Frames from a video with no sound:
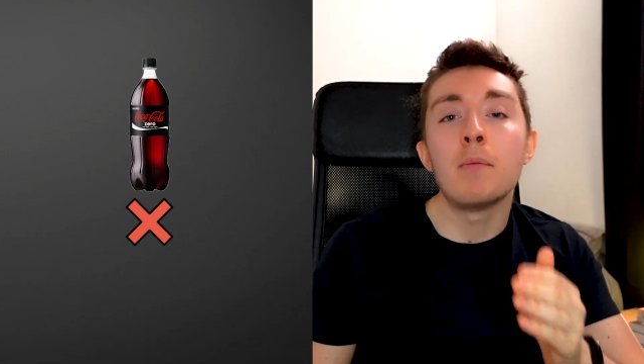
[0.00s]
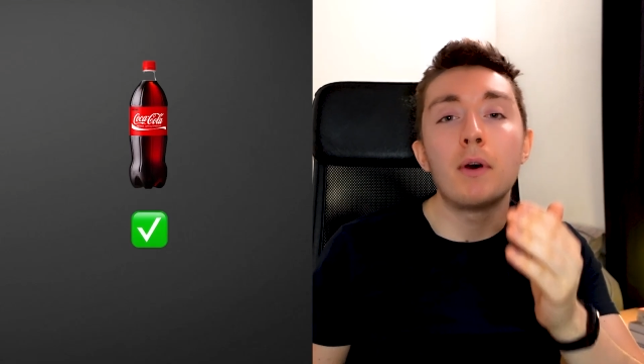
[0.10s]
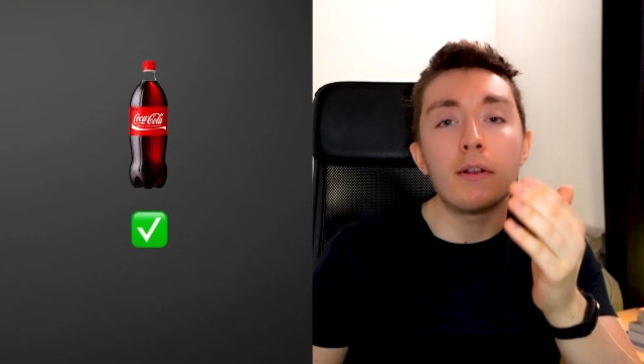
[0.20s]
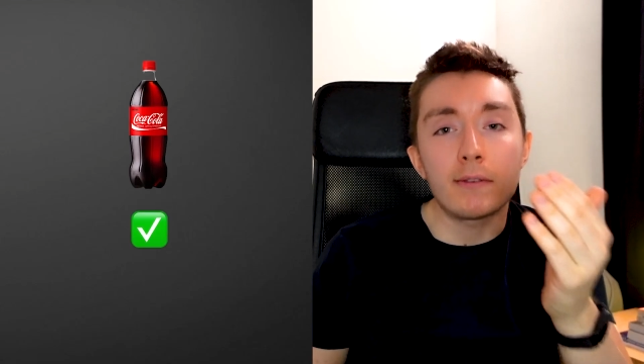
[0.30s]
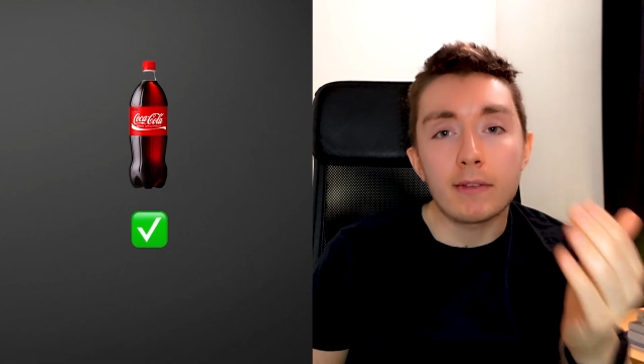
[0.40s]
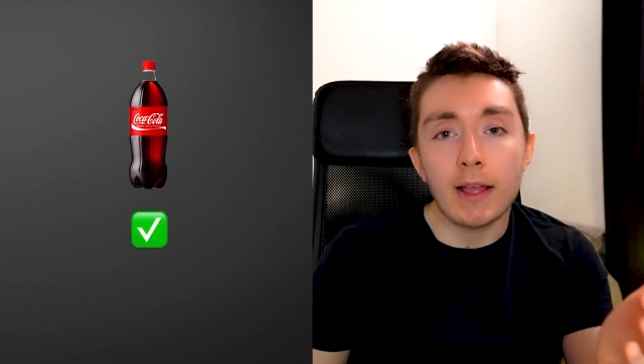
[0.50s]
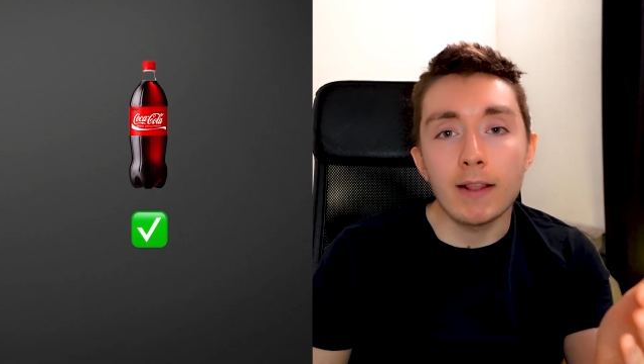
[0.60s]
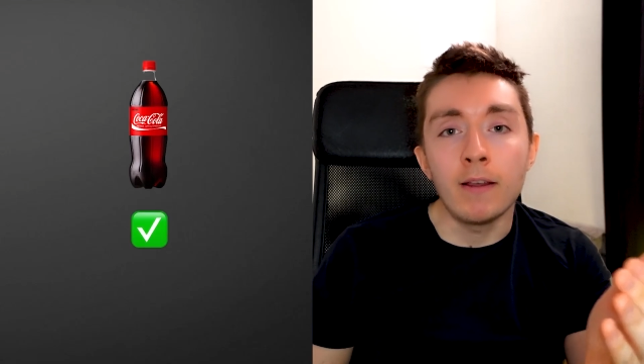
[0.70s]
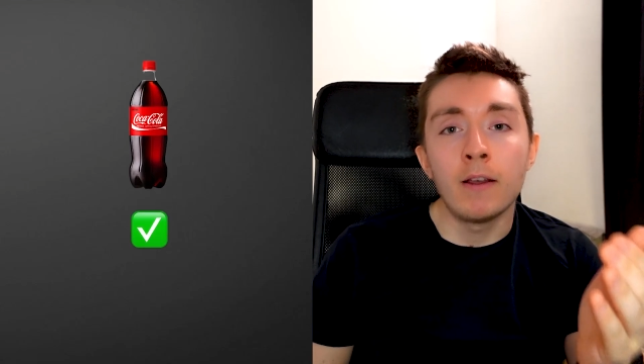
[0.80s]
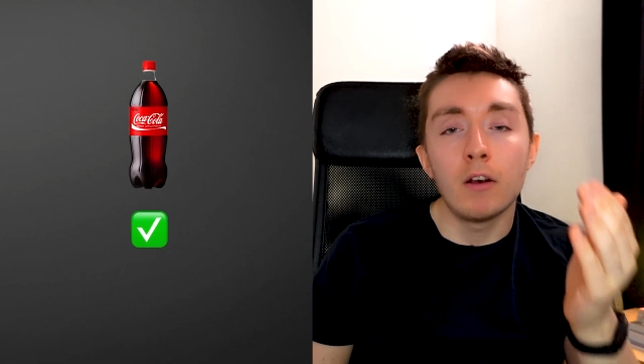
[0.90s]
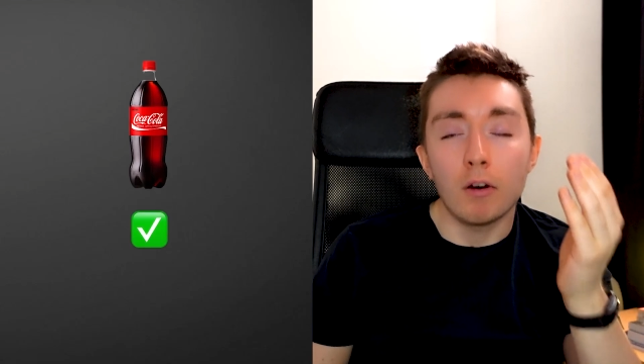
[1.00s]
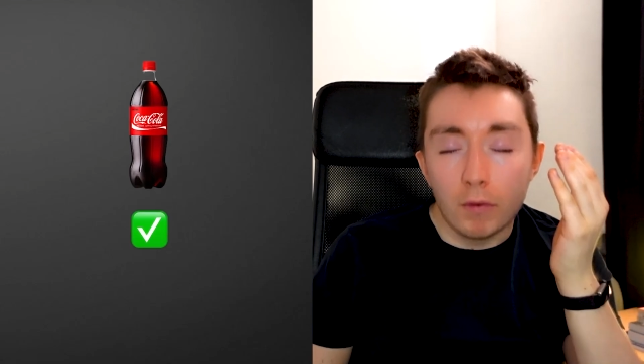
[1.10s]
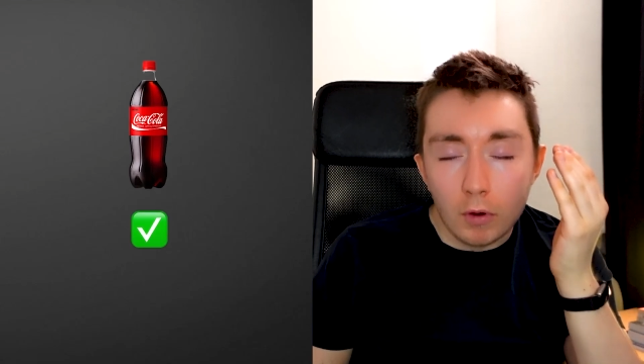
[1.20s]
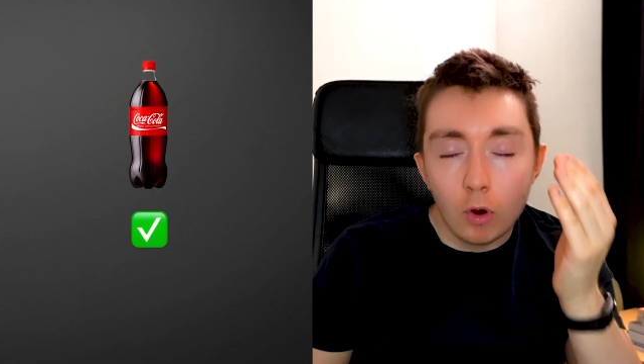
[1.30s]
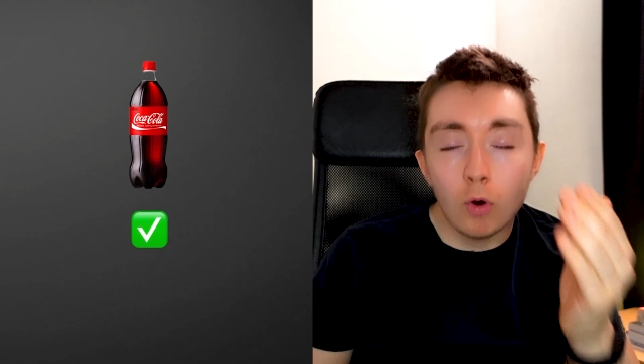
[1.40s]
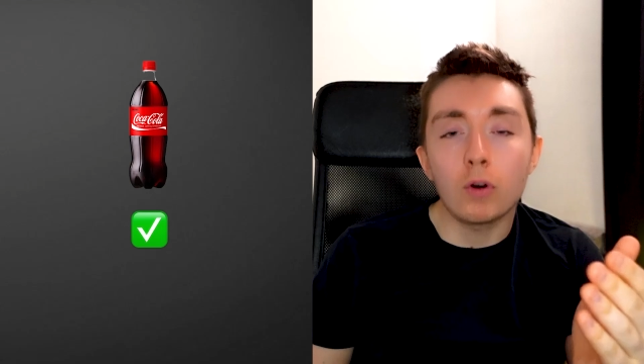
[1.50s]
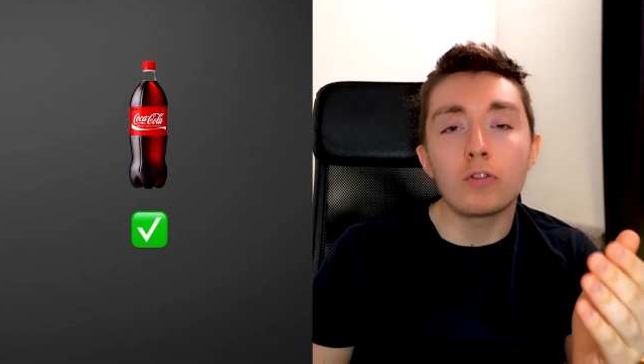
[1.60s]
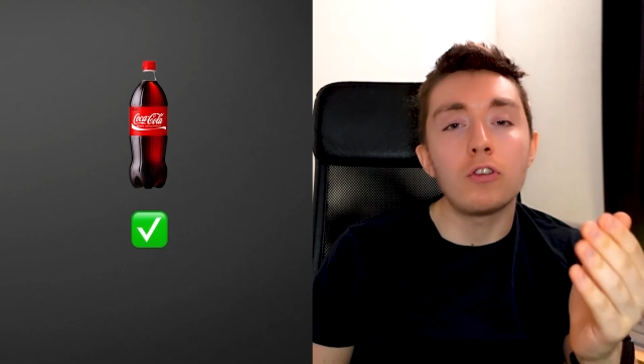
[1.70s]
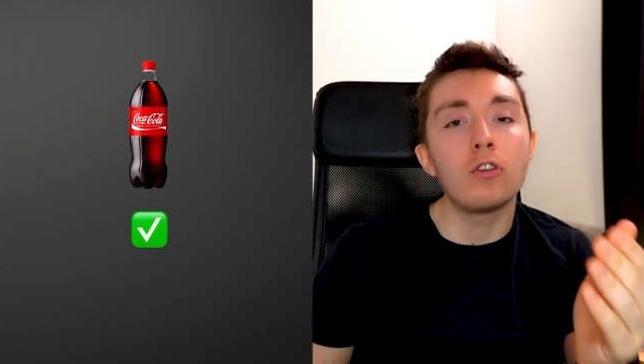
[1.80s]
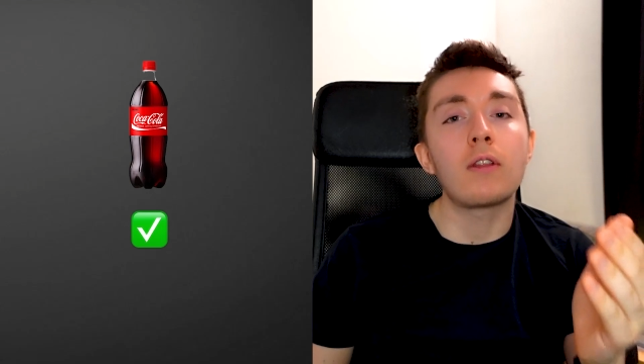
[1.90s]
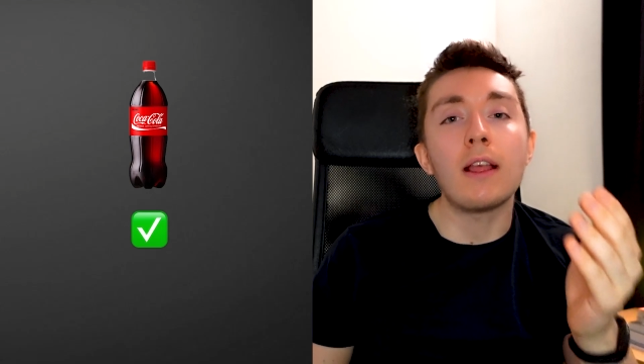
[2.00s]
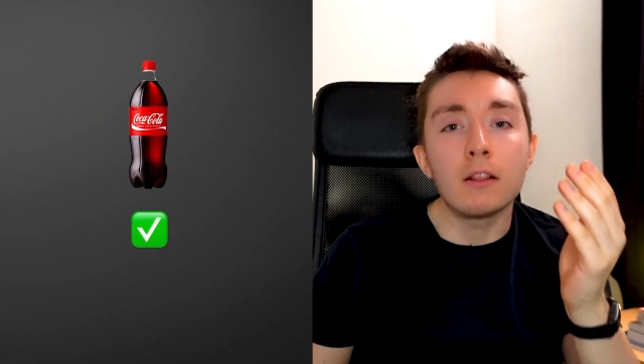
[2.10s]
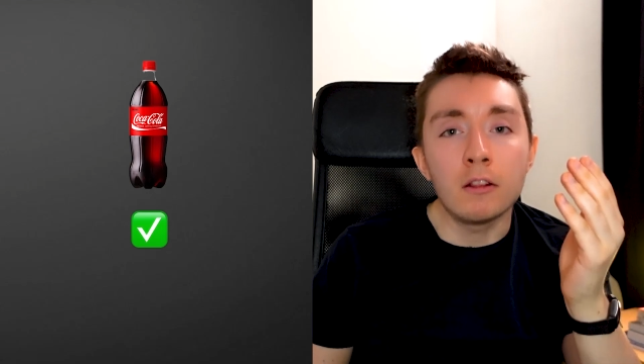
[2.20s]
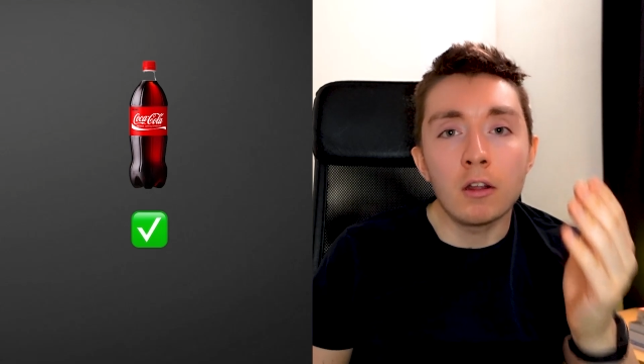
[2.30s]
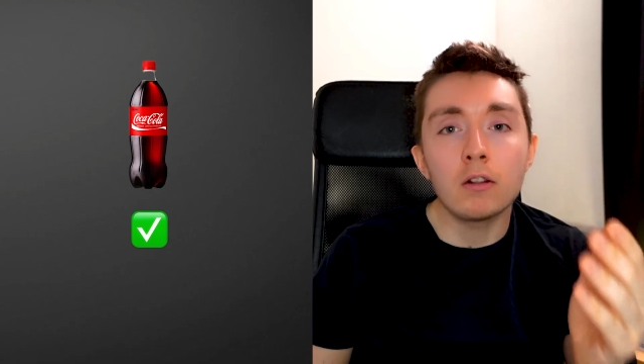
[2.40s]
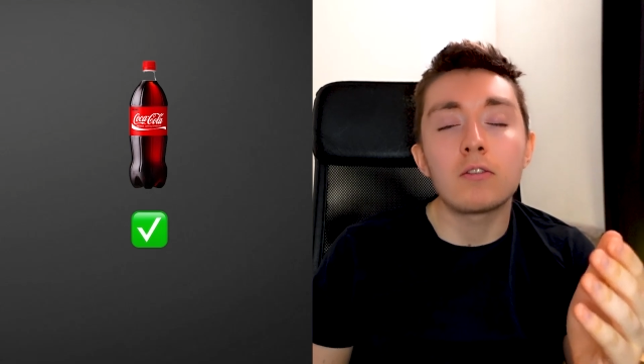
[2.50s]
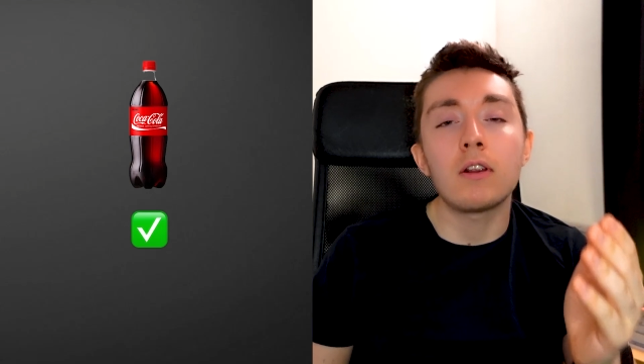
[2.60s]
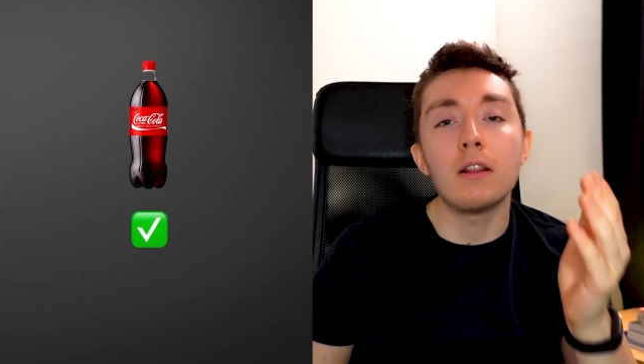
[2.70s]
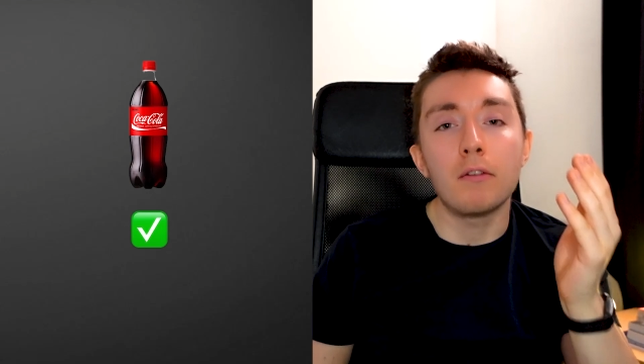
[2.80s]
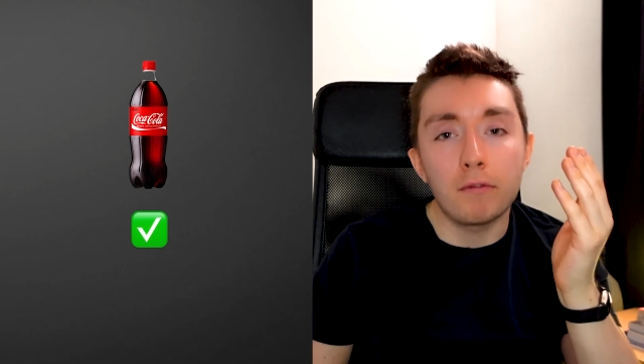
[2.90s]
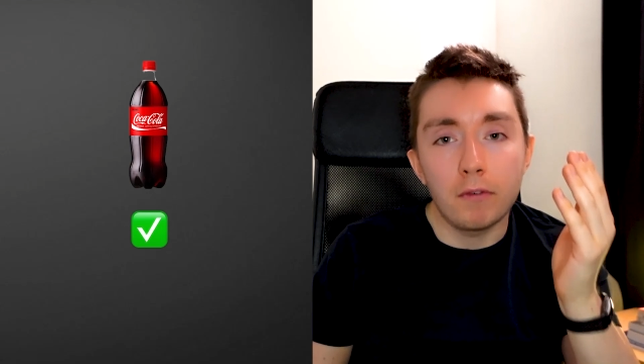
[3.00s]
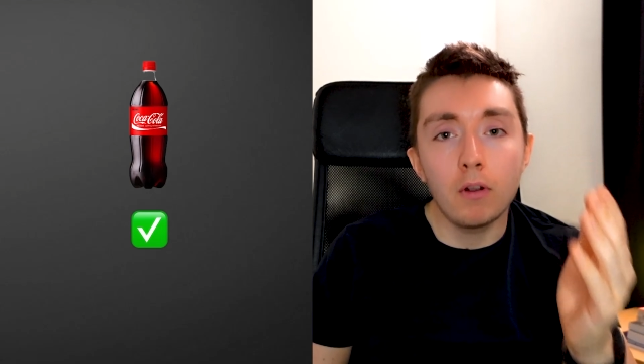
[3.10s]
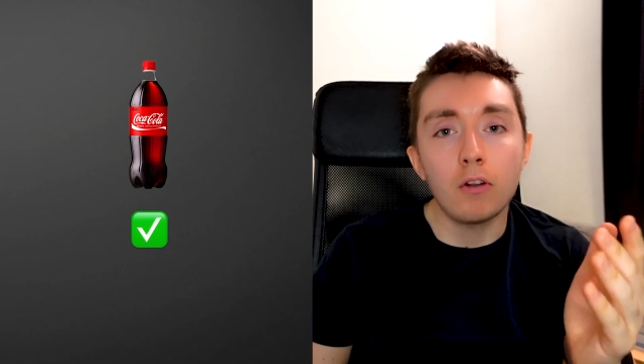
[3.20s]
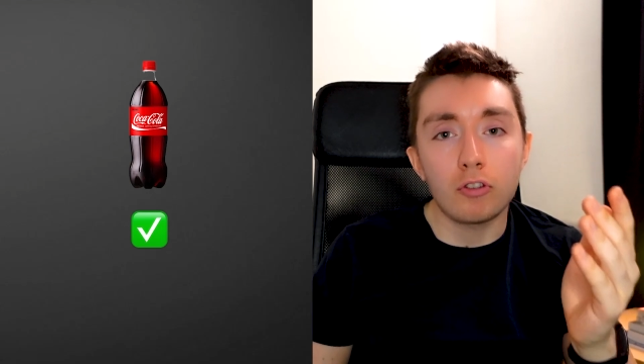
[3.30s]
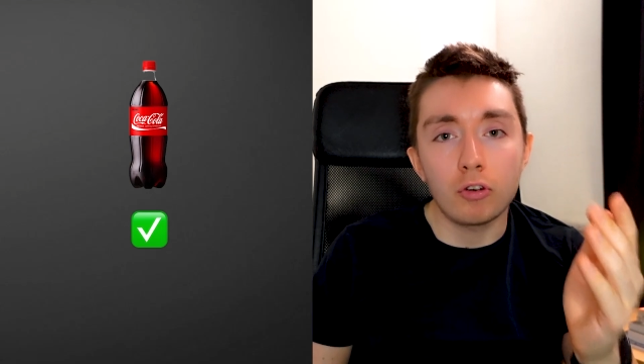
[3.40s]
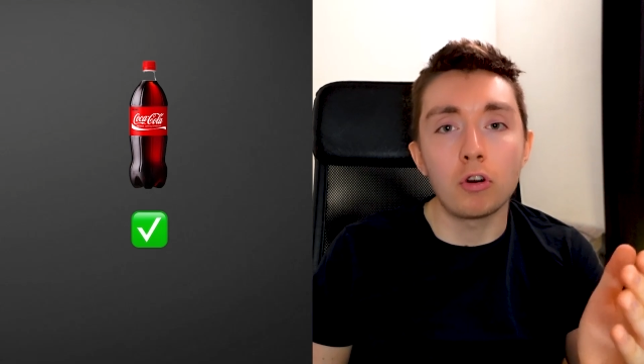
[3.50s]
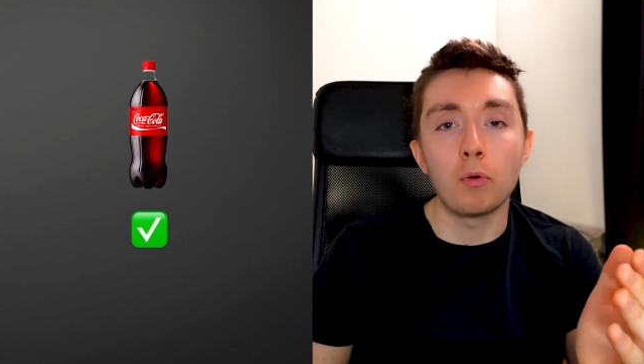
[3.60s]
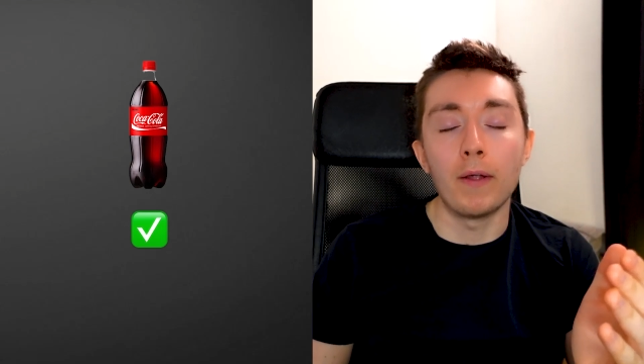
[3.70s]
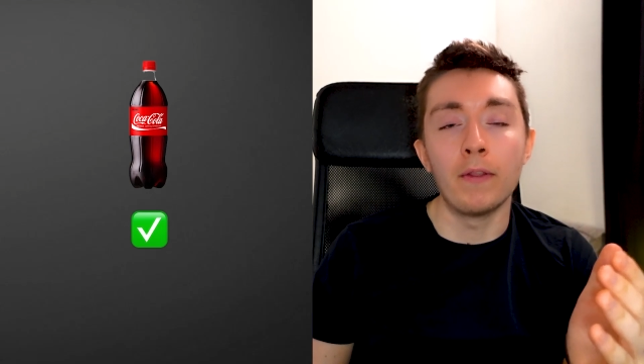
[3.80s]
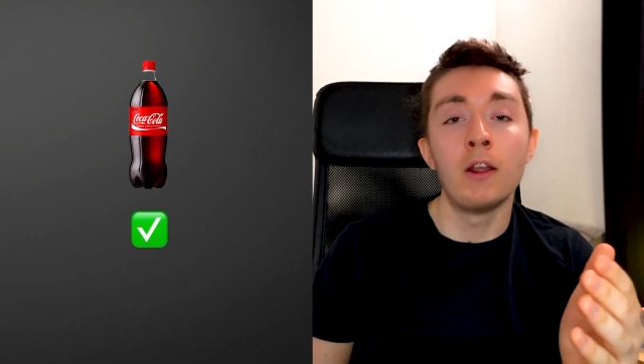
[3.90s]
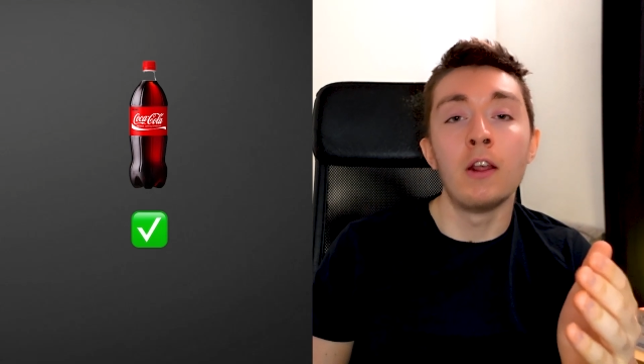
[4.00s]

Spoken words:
but instead, of course, you just indulge in the full sugar one,